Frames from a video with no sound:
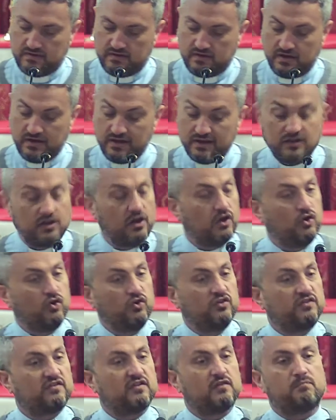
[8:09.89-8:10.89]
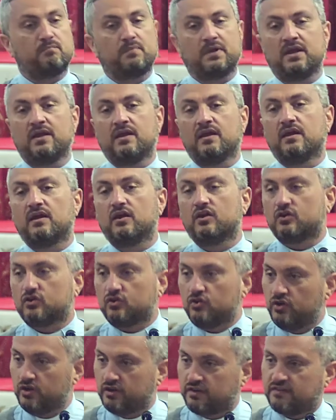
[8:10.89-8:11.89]
And he knows that being a
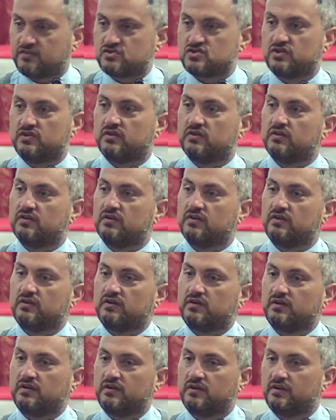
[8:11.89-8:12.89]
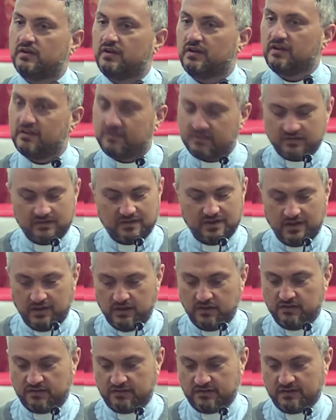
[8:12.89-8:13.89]
Christian isn't
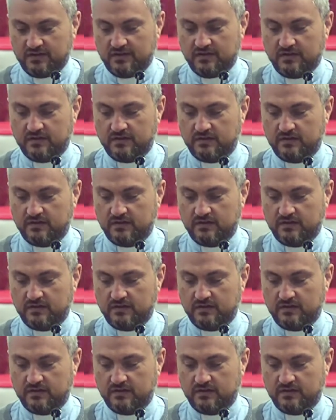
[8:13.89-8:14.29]
easy.